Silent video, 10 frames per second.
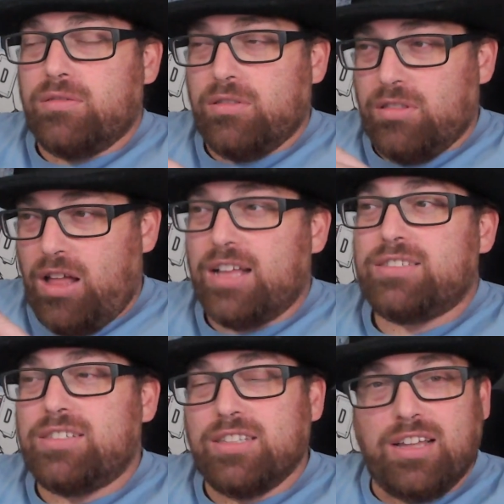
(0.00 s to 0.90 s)

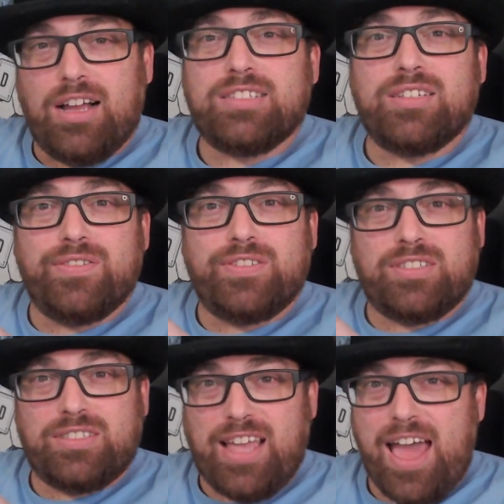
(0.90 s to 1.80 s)
lots and lots of
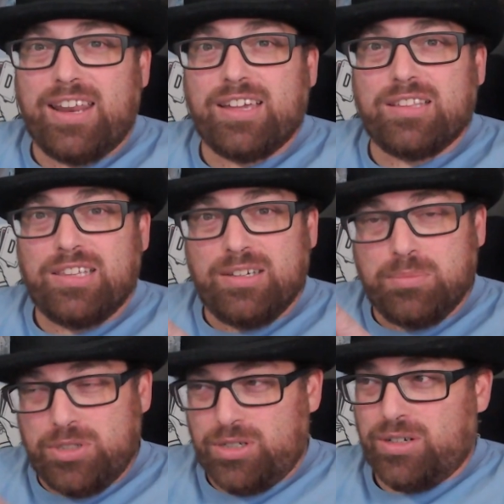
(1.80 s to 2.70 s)
statically
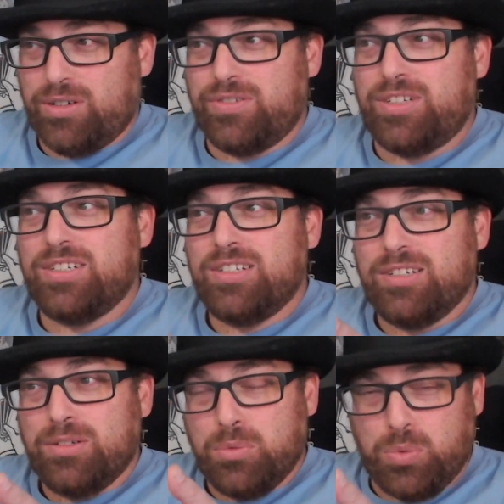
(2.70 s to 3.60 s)
observed
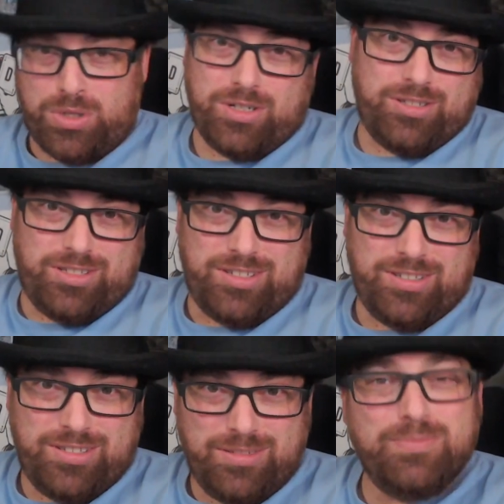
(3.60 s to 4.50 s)

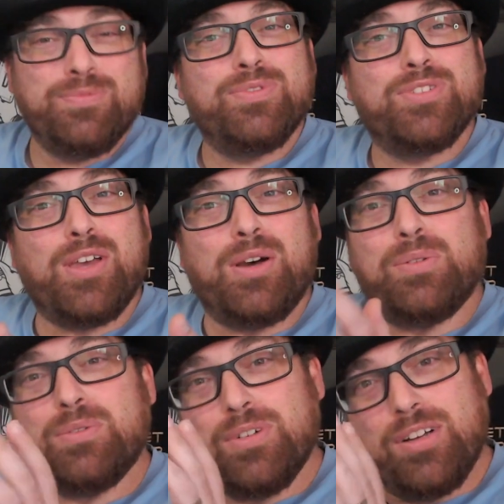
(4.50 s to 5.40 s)
words.
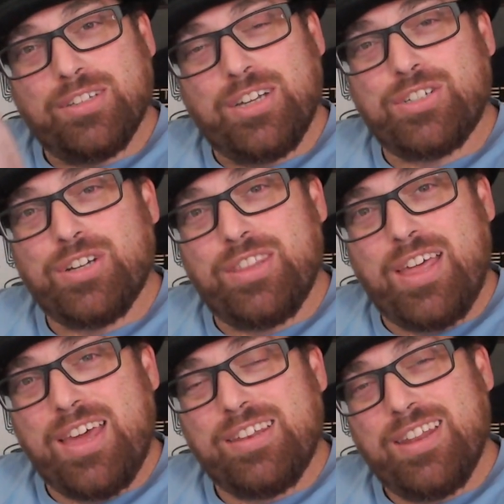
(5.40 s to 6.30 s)
So I'll touch on
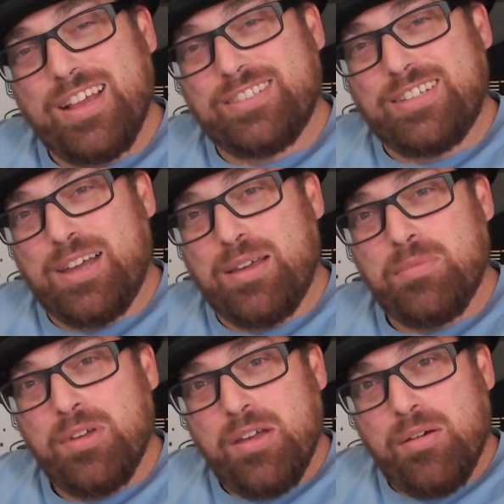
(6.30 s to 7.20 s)
that next
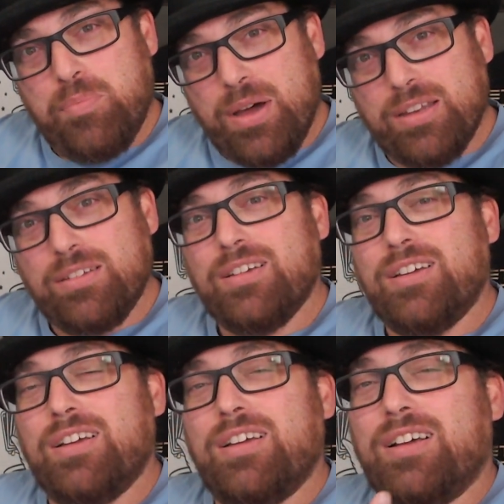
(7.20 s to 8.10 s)
time, but
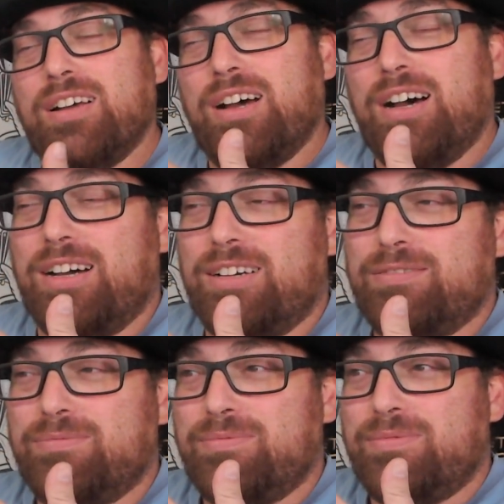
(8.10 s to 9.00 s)
have
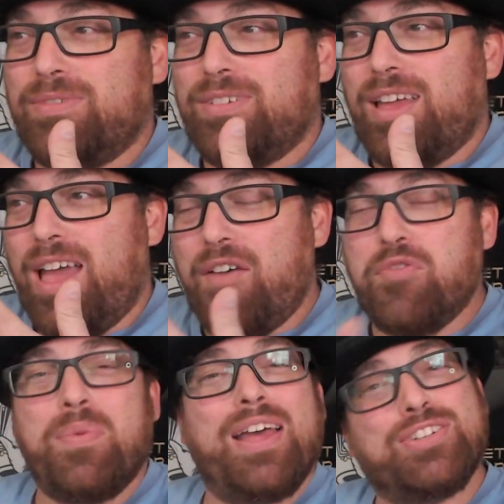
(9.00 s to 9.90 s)

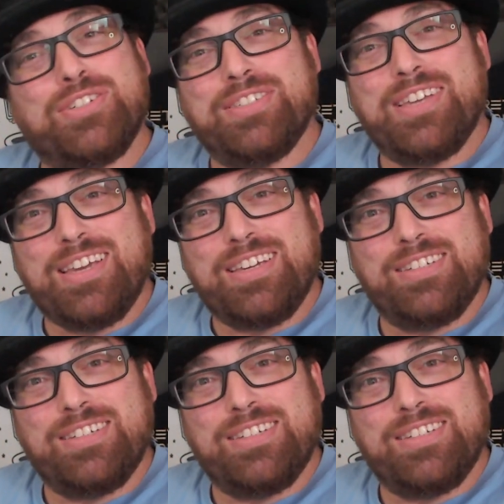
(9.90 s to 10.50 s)
a magical day.